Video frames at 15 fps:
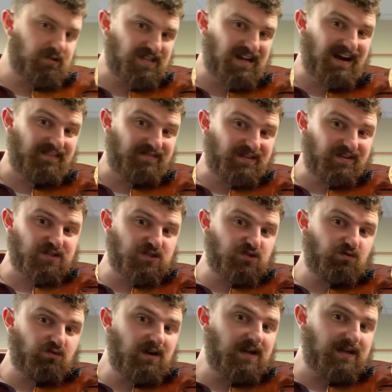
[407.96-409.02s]
on the
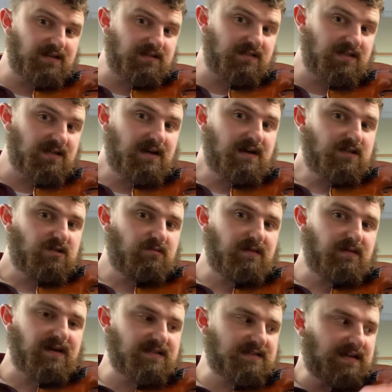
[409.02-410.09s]
strings to
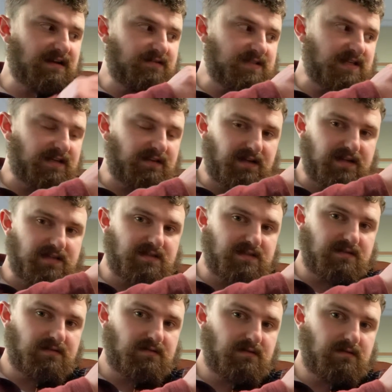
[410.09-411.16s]
make sounds like this.
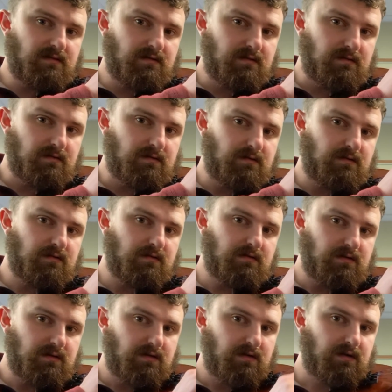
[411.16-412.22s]

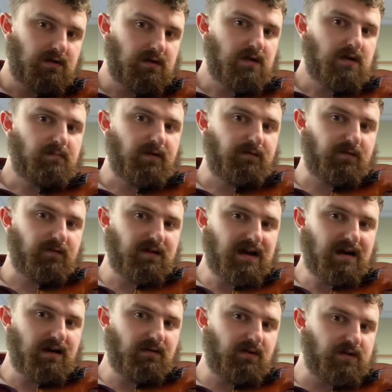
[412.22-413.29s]
But for
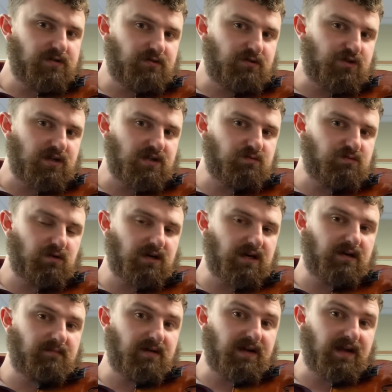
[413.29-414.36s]
now, I want you to just work
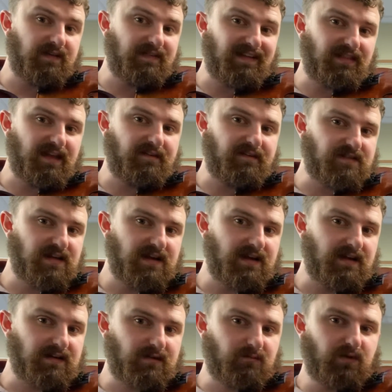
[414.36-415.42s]
on making that left
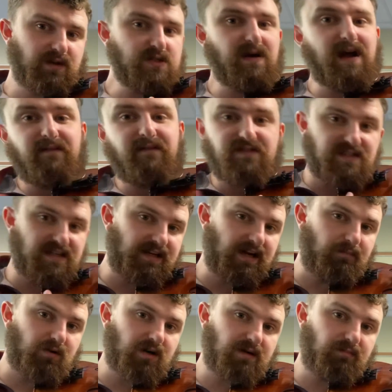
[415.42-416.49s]
hand. And once you have it set
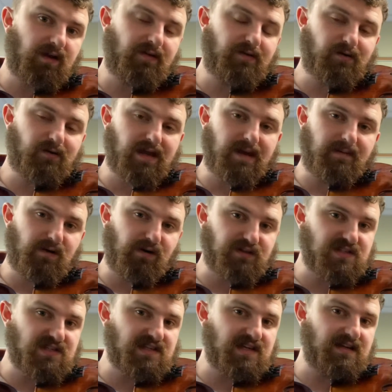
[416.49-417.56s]
up, we're going to play a little game called
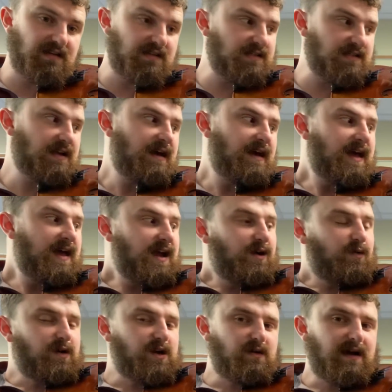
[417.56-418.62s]
Skis,
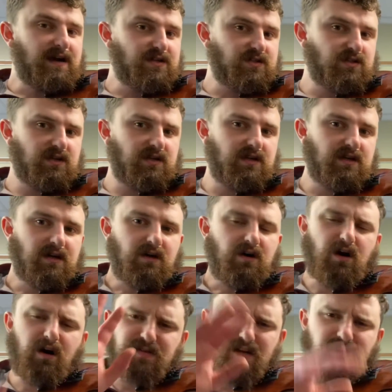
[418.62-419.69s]
where you actually,
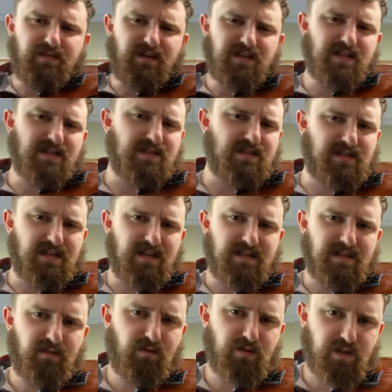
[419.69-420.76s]
oh, I'm sorry, this isn't Skis,
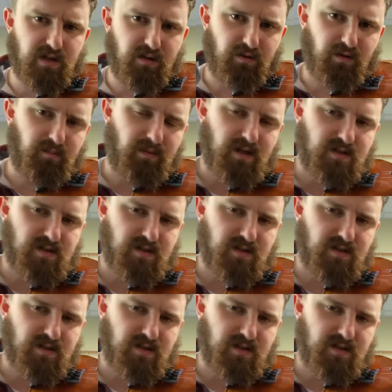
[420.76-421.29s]
that's for cello and bass